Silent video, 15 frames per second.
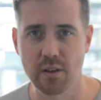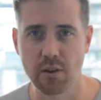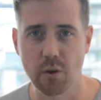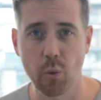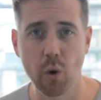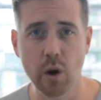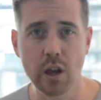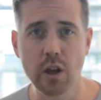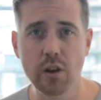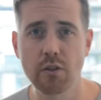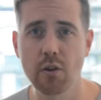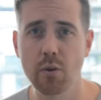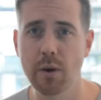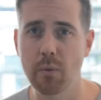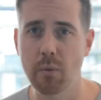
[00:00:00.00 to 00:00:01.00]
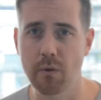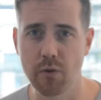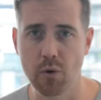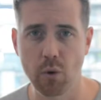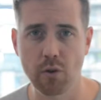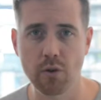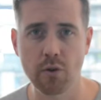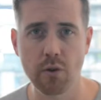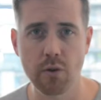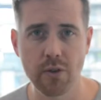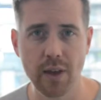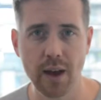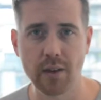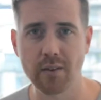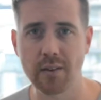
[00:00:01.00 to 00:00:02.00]
So, what are you doing with your
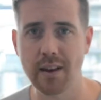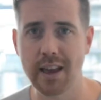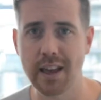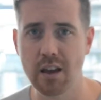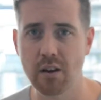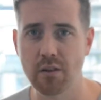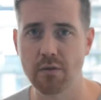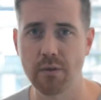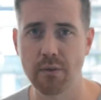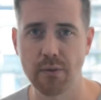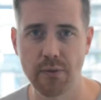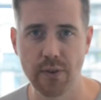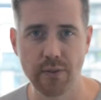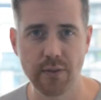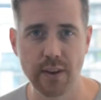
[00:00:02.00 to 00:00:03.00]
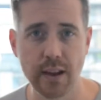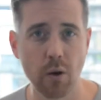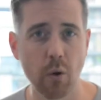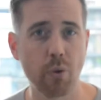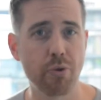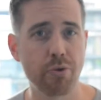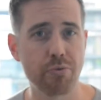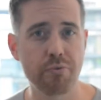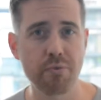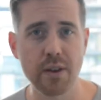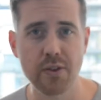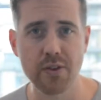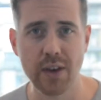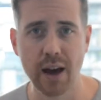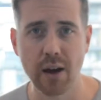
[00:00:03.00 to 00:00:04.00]
2,850 or
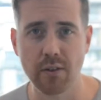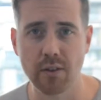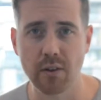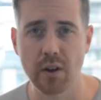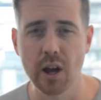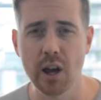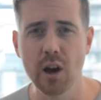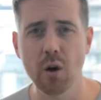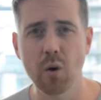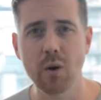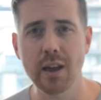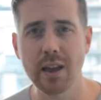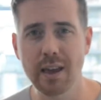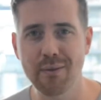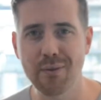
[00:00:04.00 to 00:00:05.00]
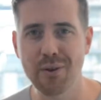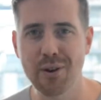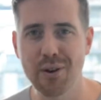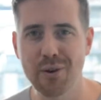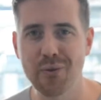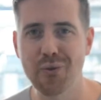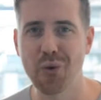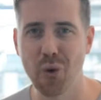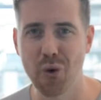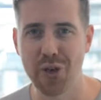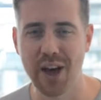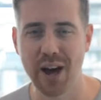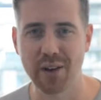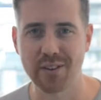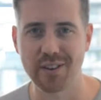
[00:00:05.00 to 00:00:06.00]
3,000? even
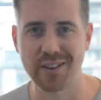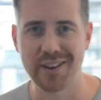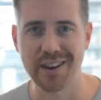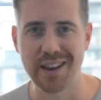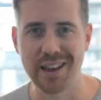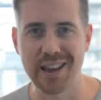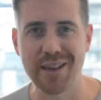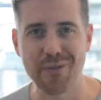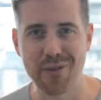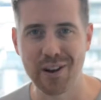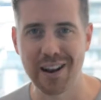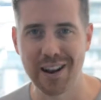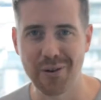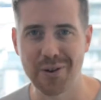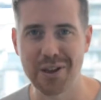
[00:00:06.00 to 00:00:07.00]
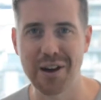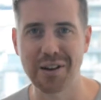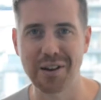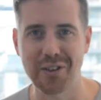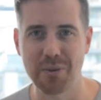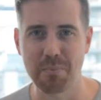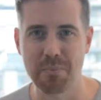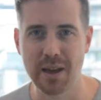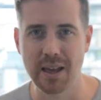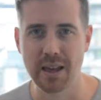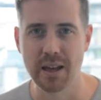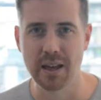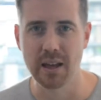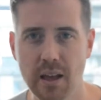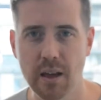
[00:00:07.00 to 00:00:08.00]
4,000 if you're a little younger than me,
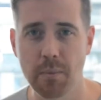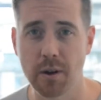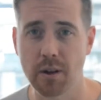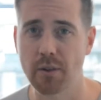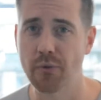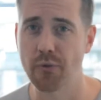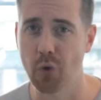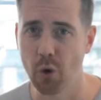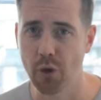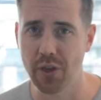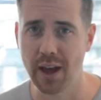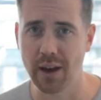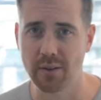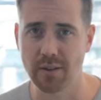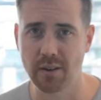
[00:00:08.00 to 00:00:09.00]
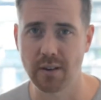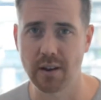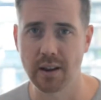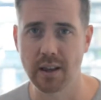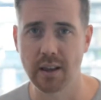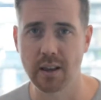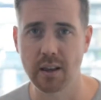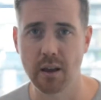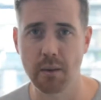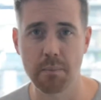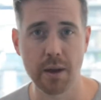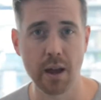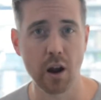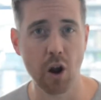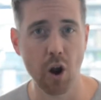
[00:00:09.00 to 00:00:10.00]
because 4,000 can
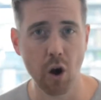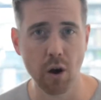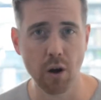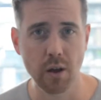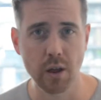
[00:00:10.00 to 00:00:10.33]
be a lot.